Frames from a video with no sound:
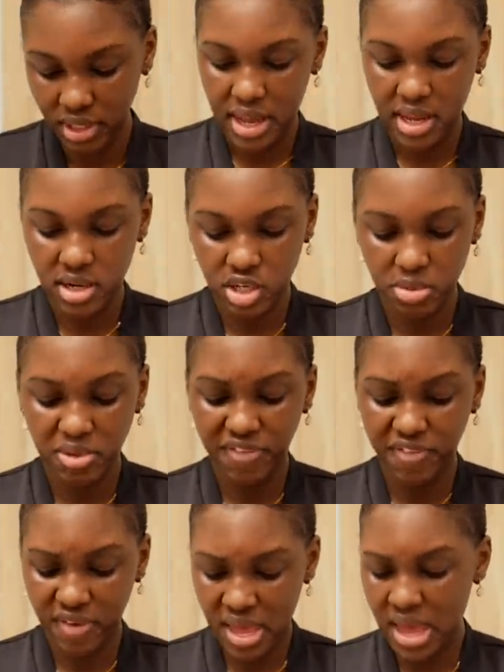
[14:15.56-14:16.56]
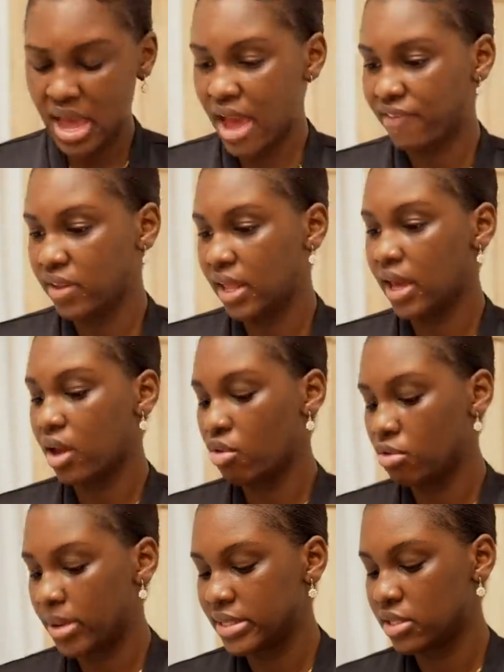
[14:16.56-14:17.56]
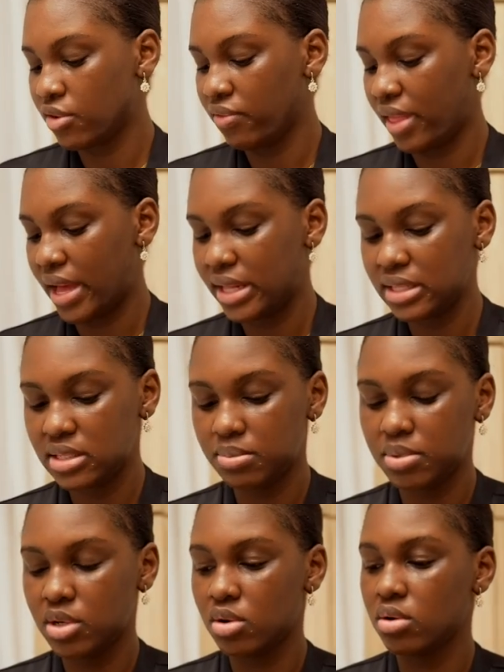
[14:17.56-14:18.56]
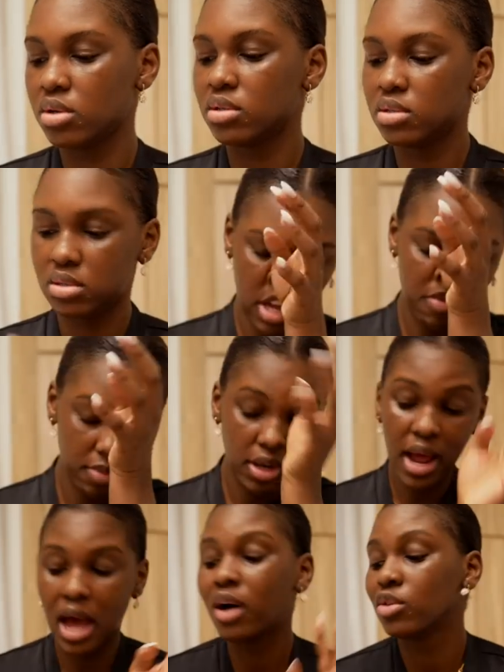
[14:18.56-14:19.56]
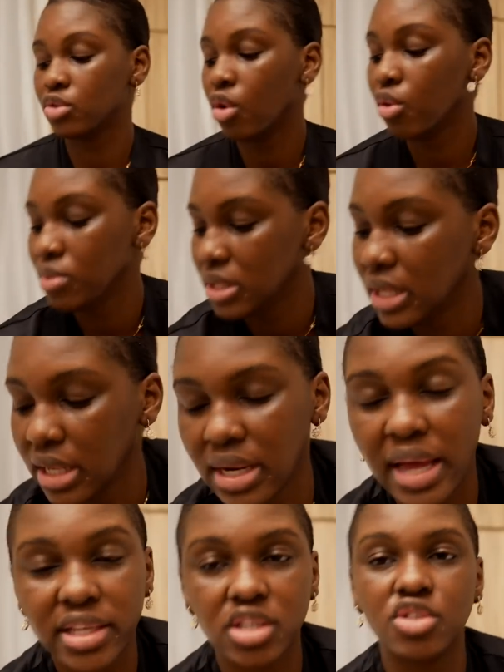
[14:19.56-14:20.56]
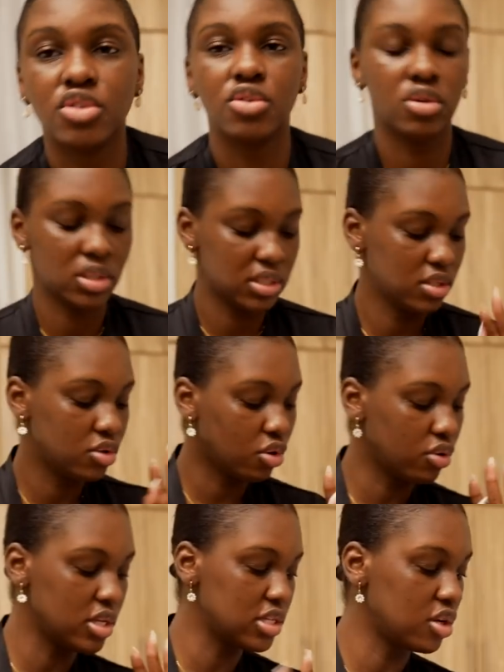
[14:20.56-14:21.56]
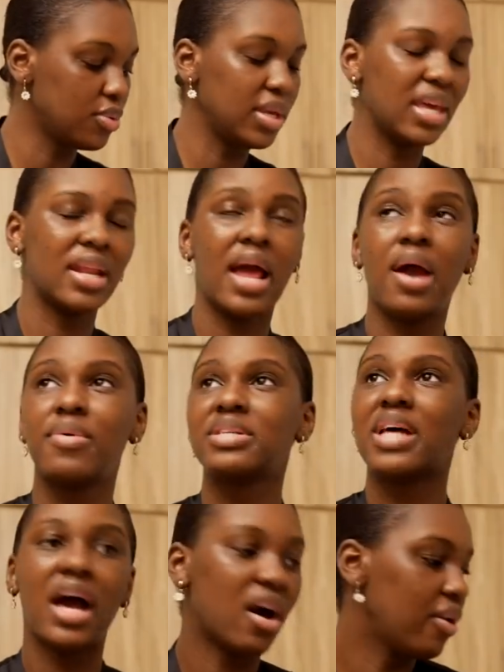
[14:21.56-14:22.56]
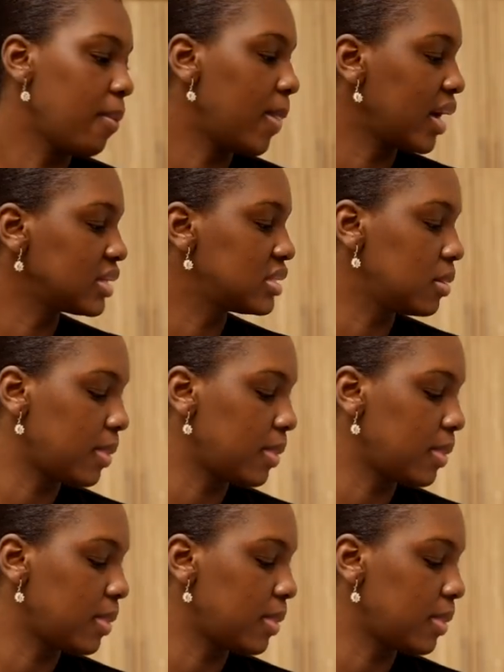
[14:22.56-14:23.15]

and to be fair, I feel like I owed myself that because I've been out all weekend. I kid you not. This whole Easter weekend, I was out back to